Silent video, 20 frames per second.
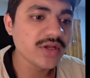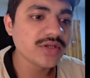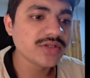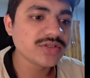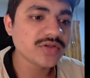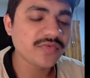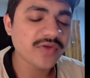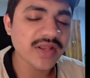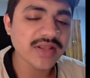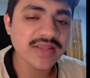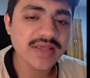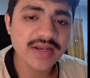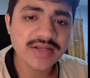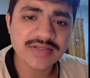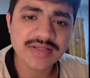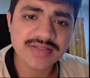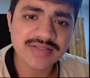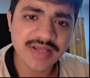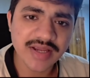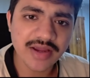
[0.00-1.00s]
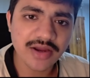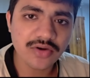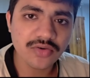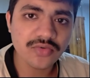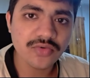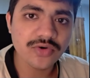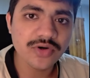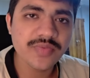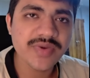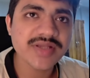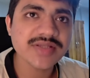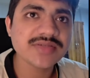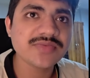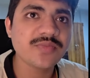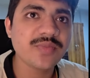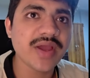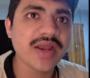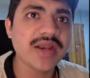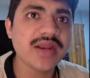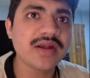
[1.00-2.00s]
So when there is a single code base,
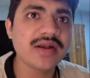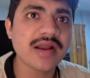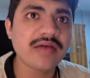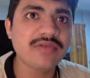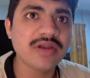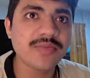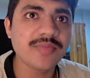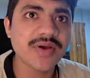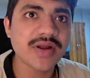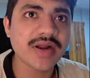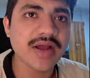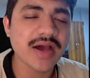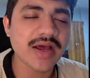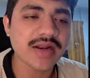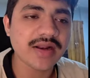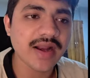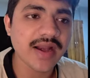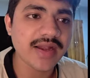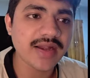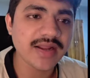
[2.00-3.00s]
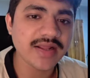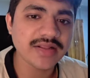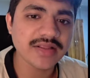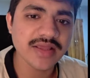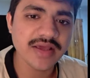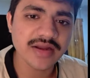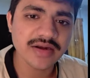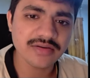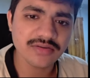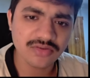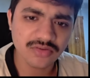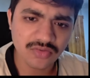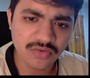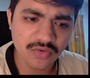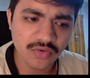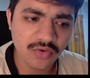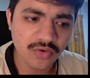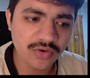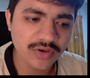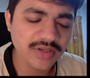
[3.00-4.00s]
many developer are writing their
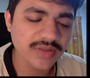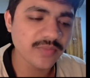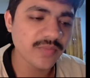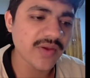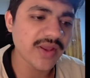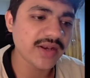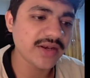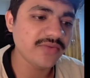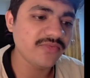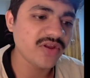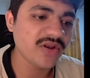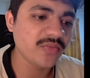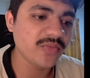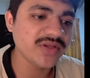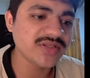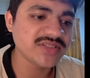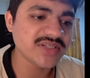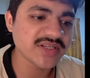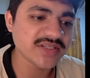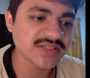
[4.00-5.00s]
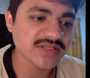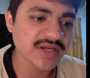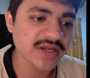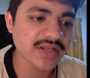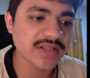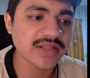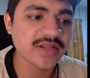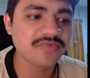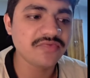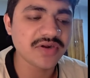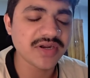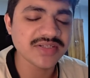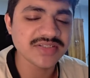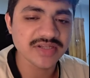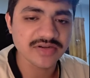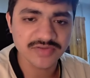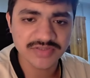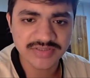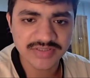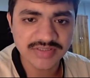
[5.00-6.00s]
code, many will be changing in different
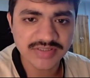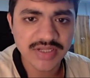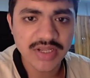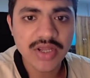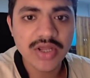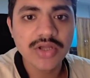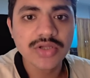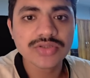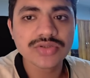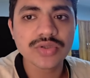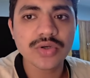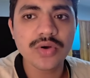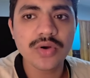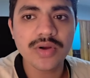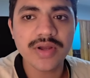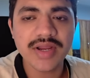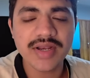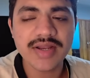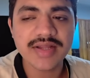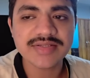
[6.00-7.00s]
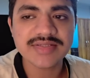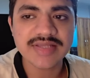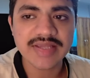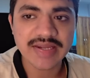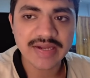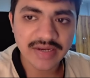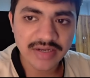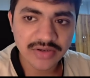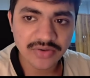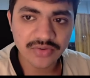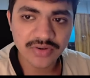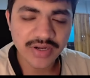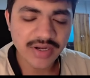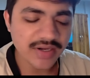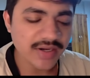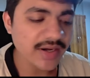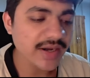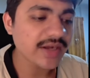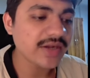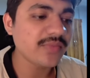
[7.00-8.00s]
services. So in a single
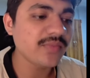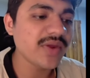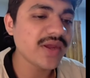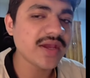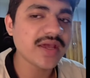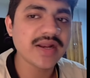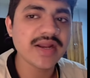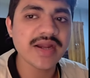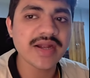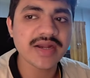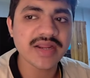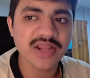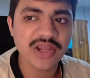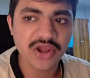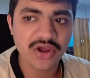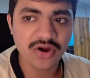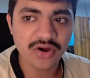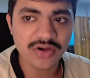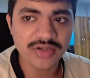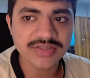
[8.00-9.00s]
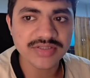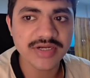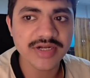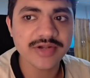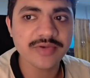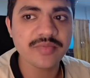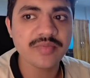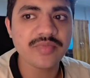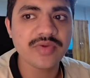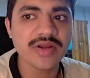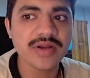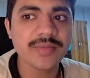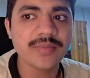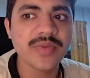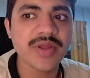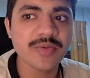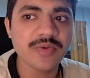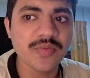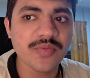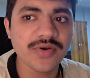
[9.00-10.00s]
unit, it may create chaos. It
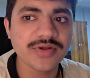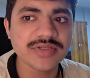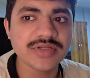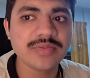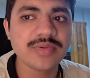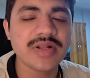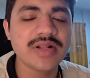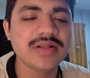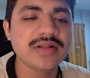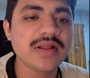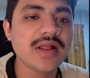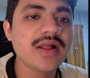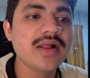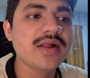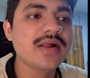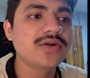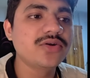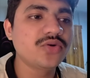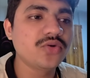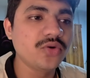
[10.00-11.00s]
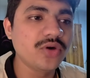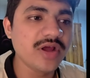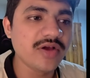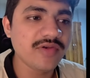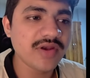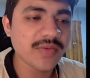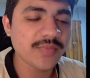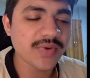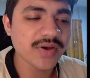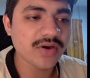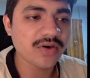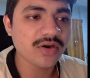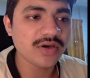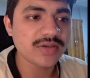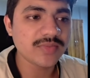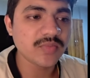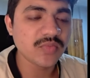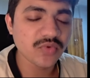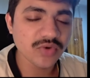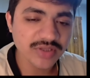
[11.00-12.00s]
may be possible two developer or
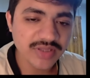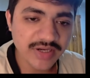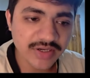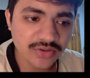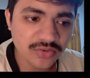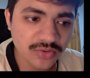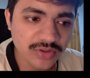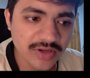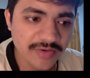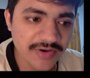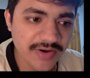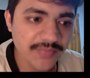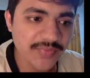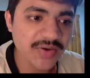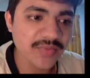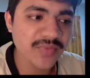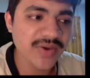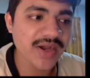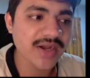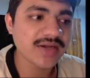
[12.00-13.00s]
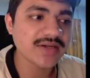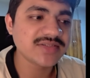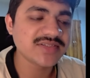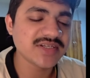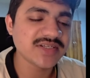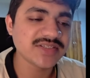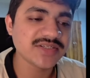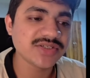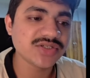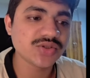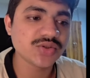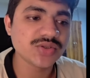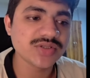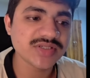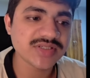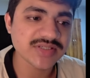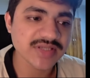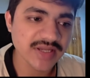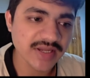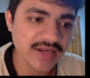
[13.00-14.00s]
more than two developer made changes to a
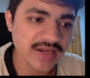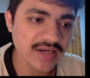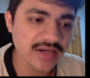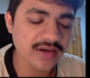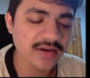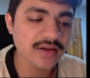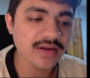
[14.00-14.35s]
single